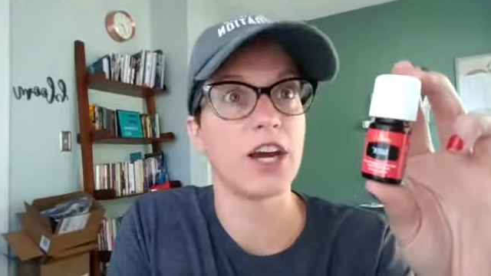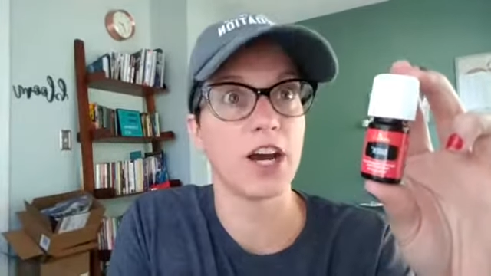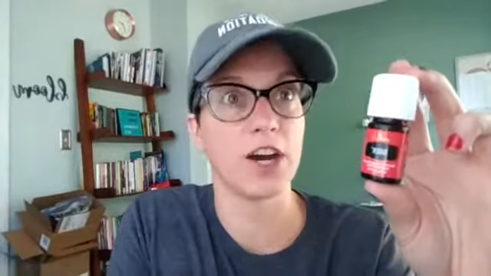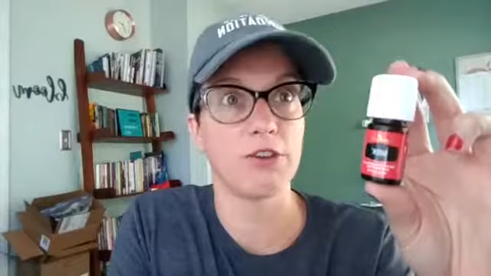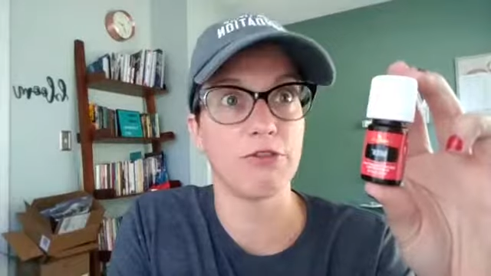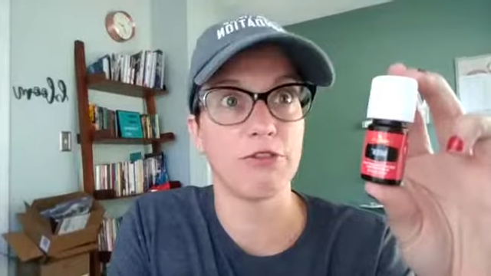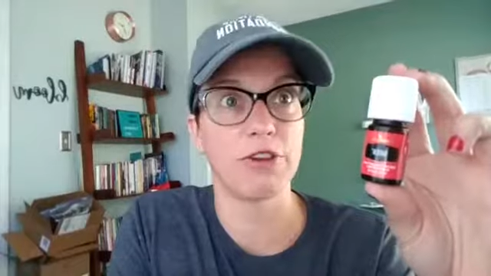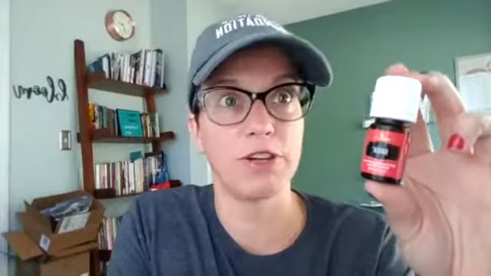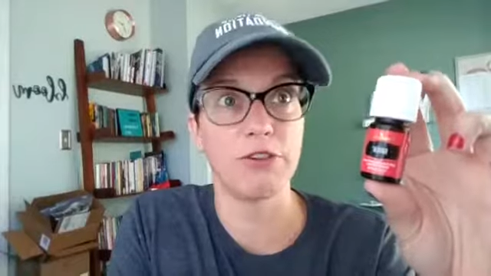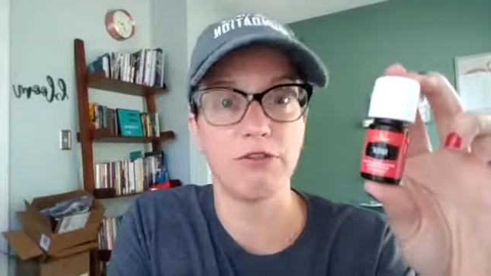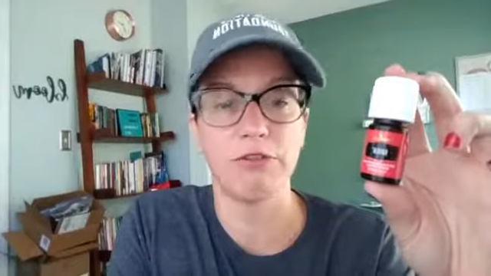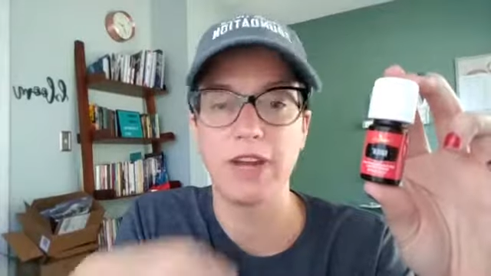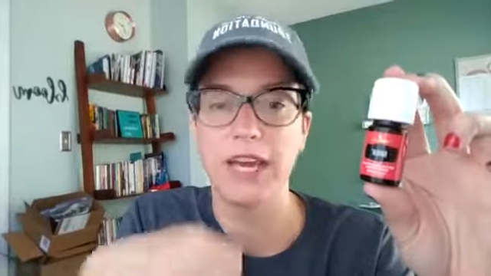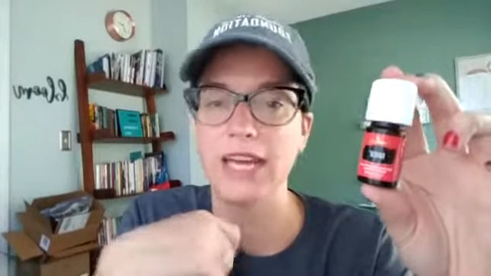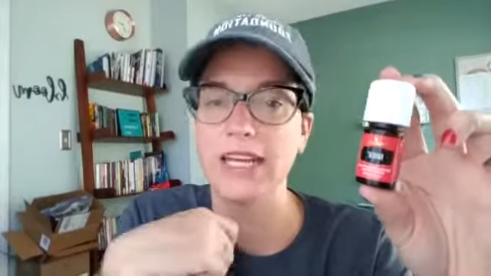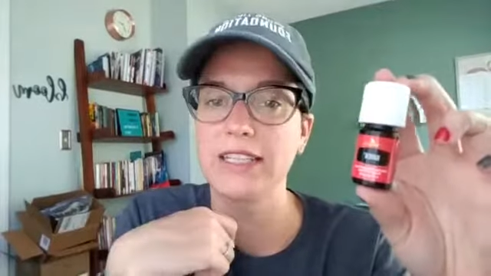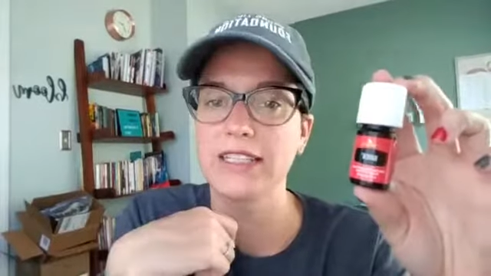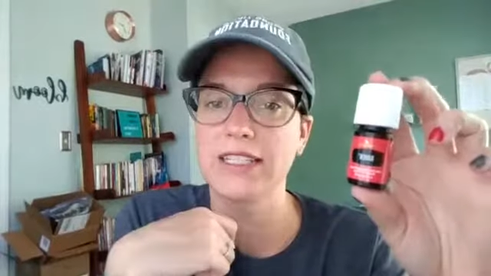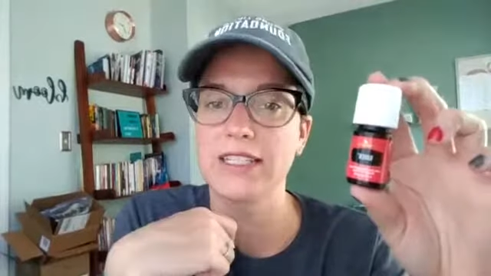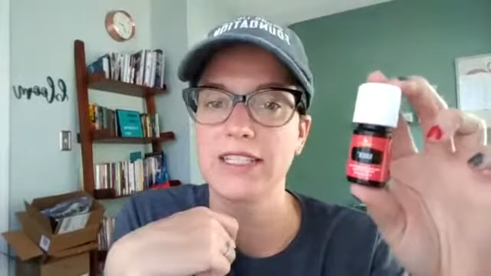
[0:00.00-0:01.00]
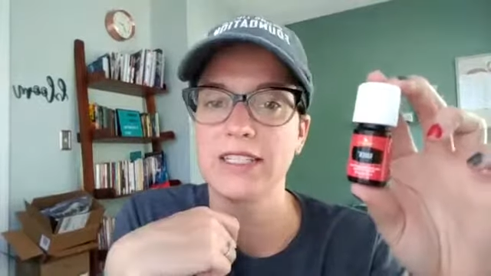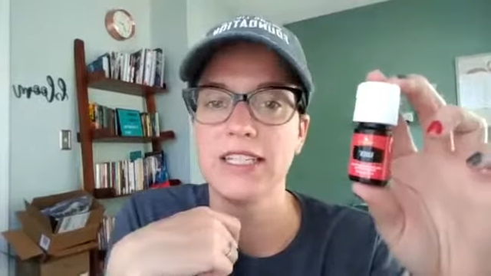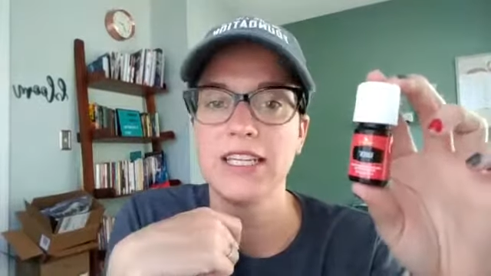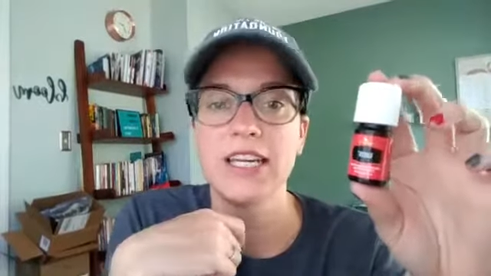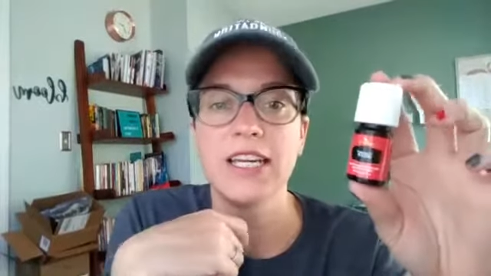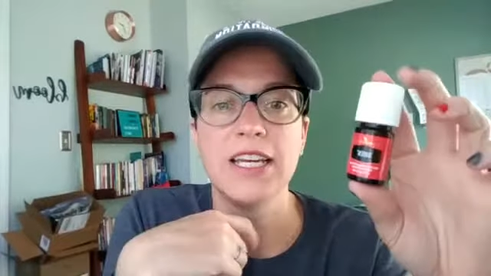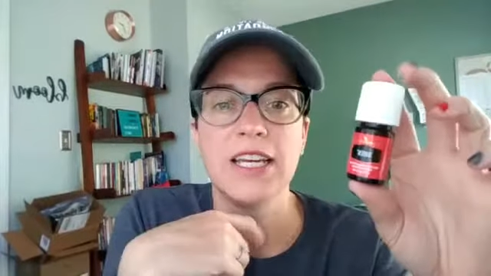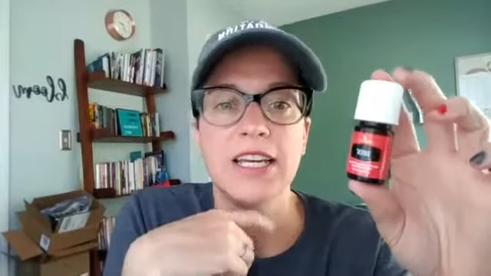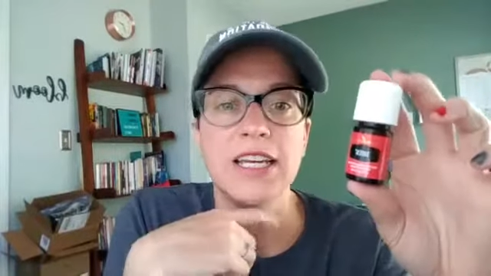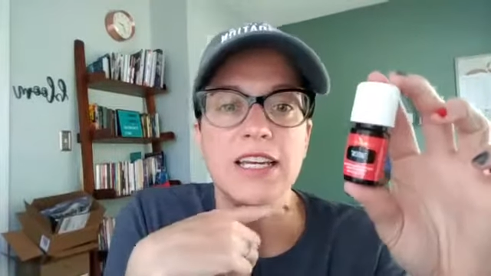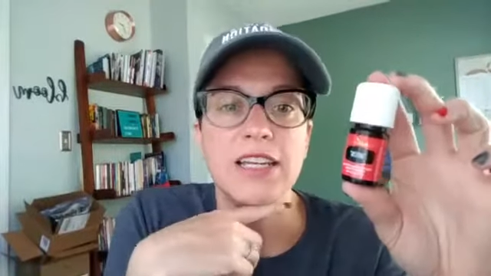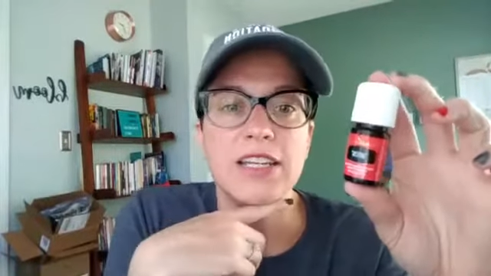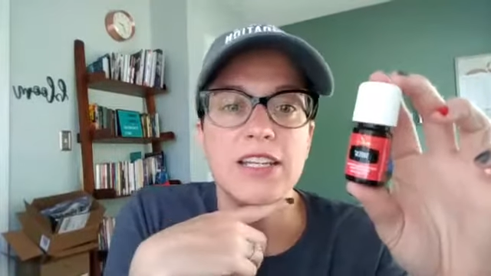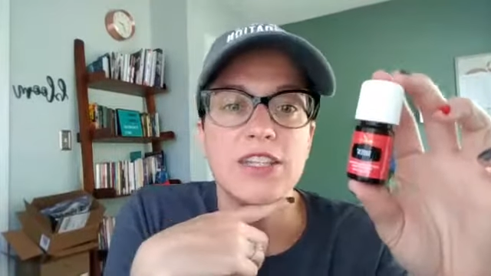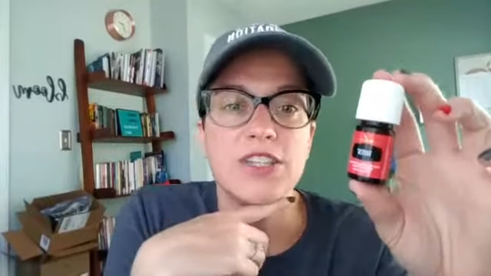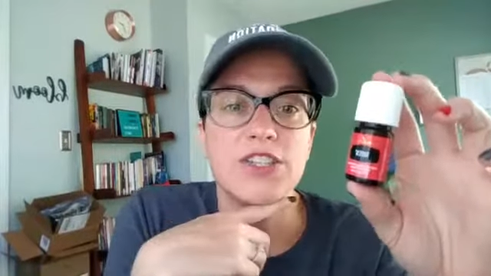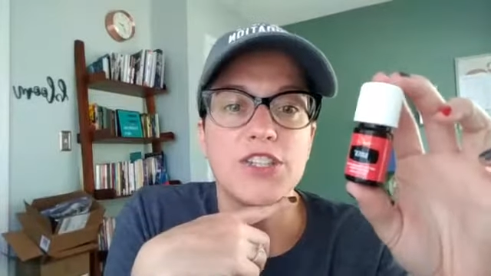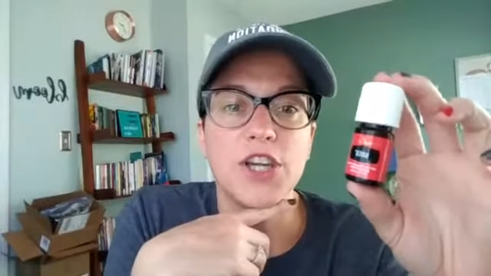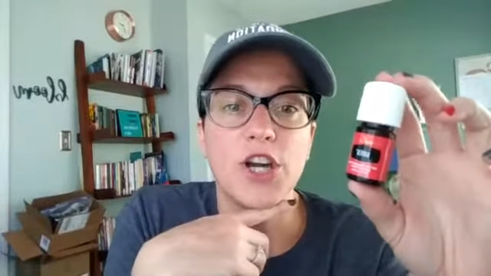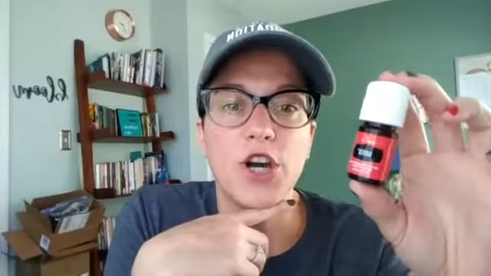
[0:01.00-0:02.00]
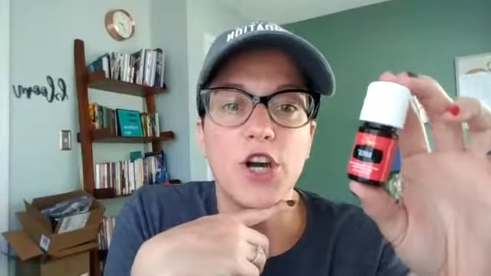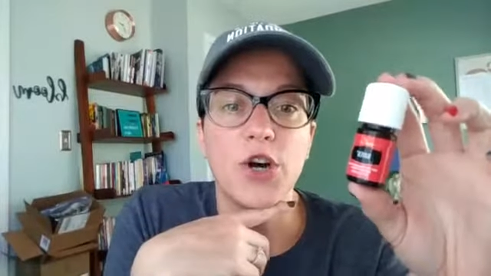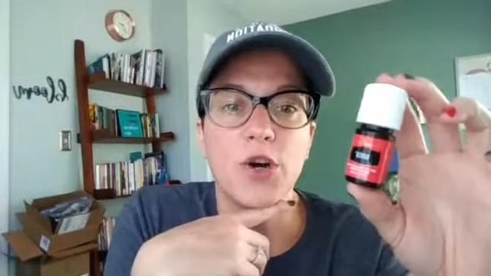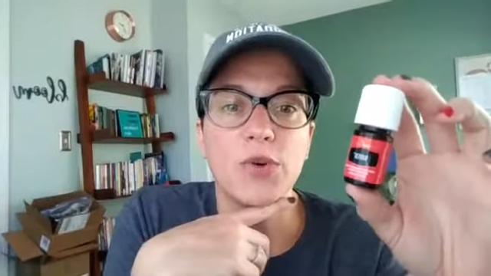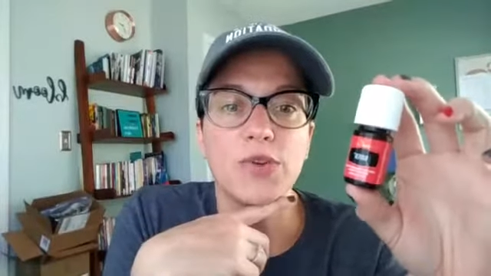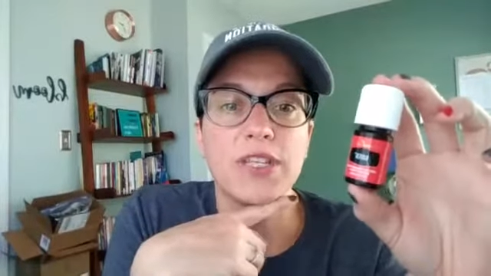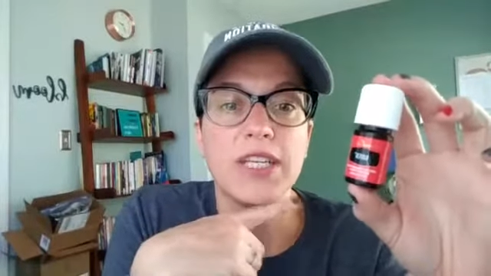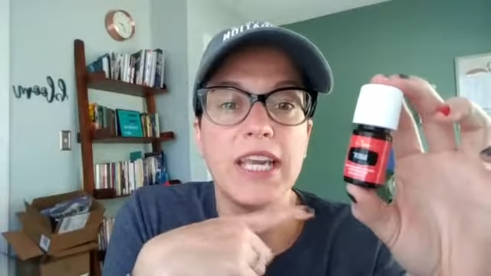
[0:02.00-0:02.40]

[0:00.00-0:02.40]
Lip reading: Our fun fact. So